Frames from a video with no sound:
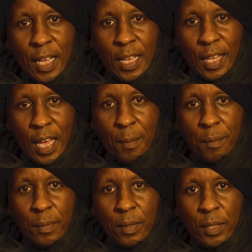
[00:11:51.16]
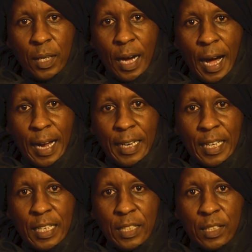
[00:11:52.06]
He came and
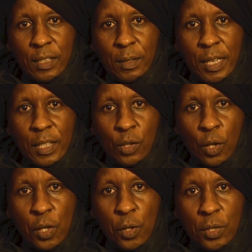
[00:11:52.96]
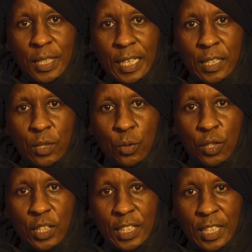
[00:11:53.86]
introduced us to
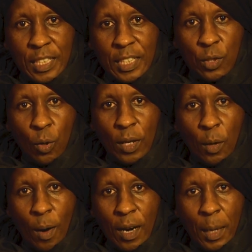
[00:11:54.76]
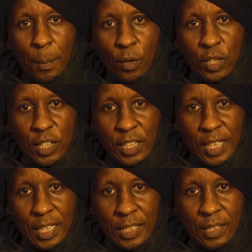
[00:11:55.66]
Jesus. He told the world about
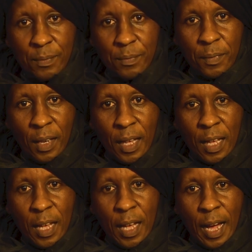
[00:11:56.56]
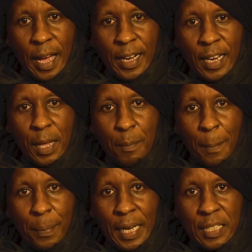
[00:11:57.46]
Jesus. And he
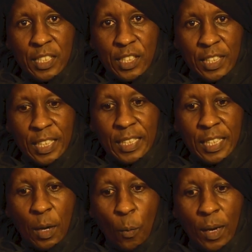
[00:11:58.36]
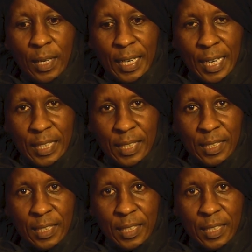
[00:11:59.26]
baptized Jesus in the wilderness.